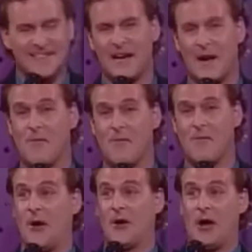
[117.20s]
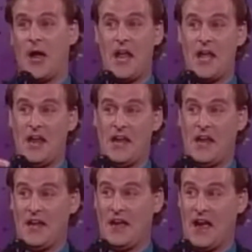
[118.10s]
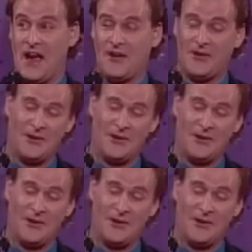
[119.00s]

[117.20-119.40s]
Come on now, cut it out,